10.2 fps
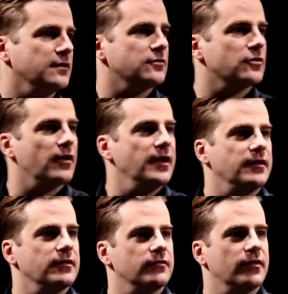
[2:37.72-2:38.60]
so the
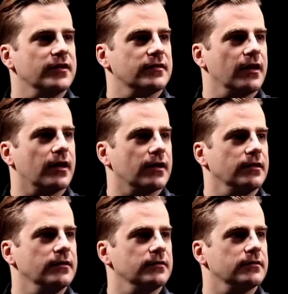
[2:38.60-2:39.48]
gradient of this
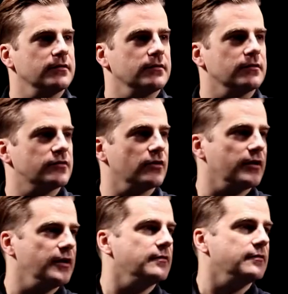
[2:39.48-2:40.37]
line,
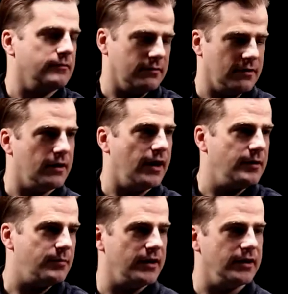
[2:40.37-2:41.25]
sorry,
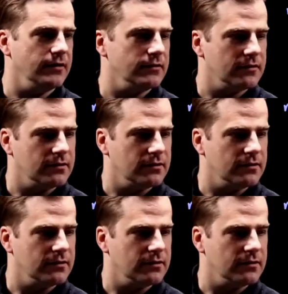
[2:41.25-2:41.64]
AB,